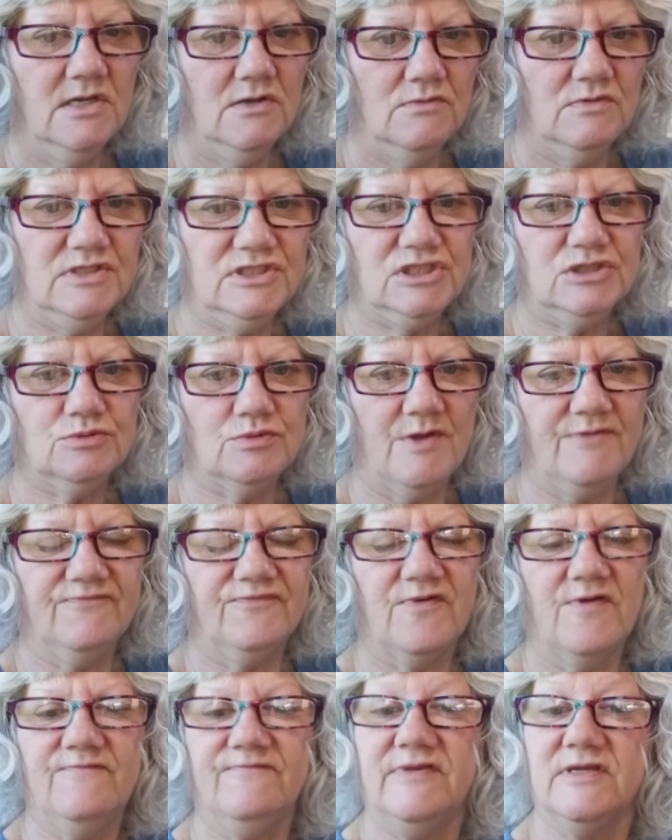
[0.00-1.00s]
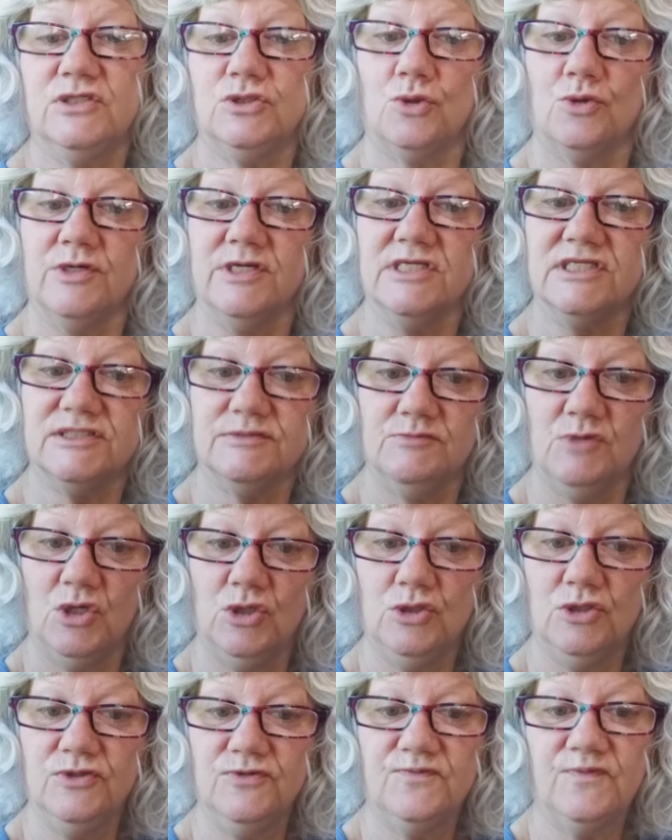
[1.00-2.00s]
which is one from Victoria's
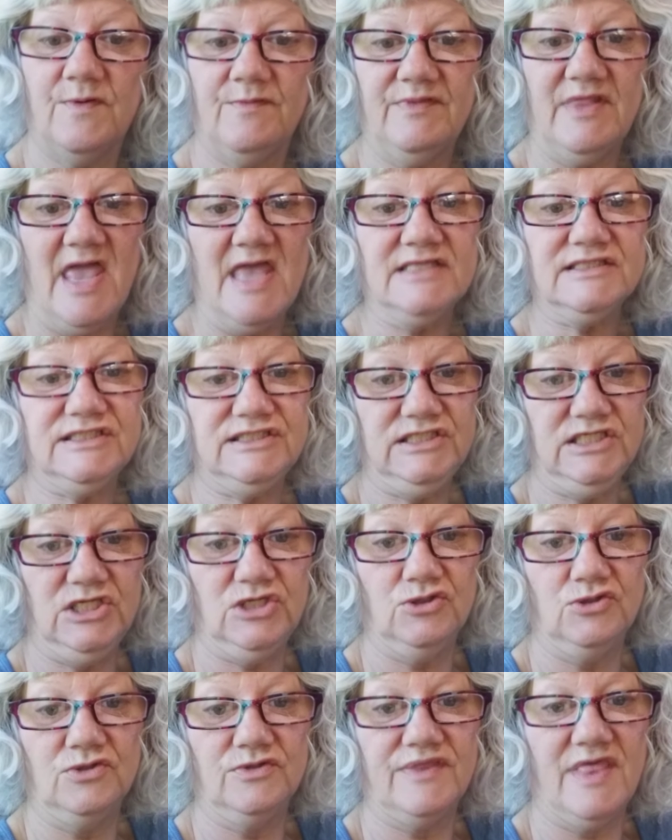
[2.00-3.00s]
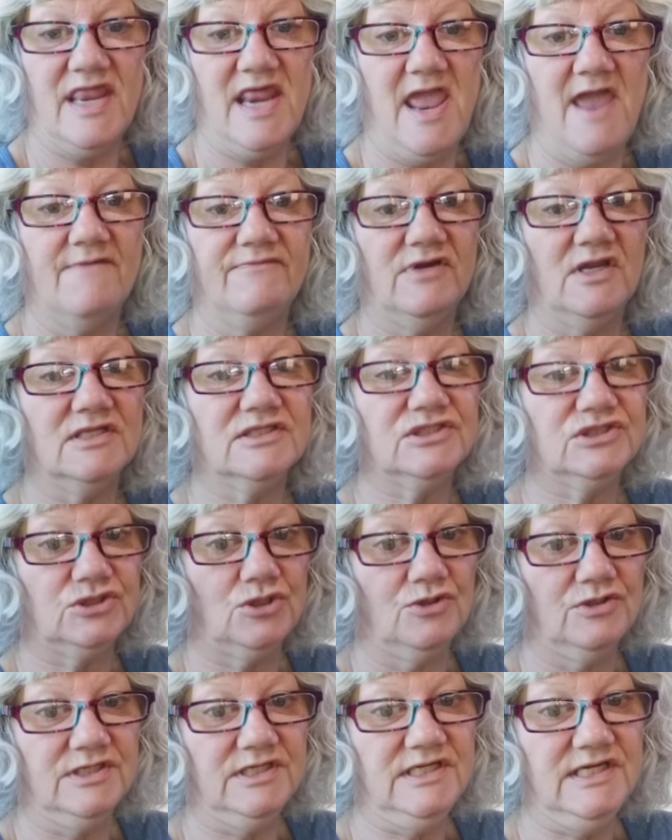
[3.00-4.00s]
Moon from last year that I have not
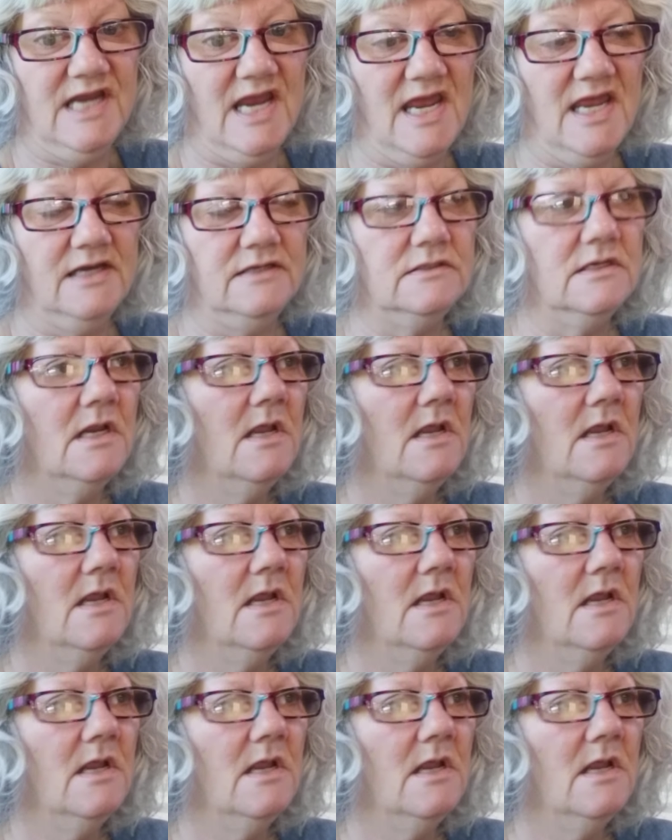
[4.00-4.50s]
started yet.